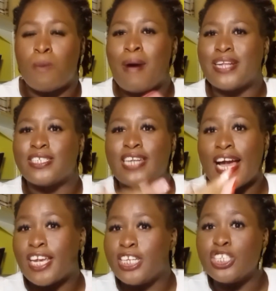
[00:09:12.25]
but
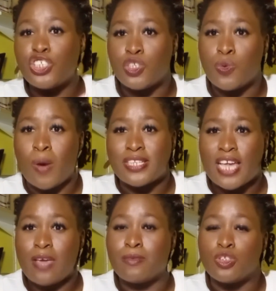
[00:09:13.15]
luckily she
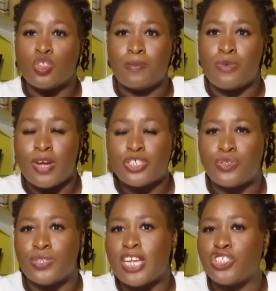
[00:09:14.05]
was able to be rescued,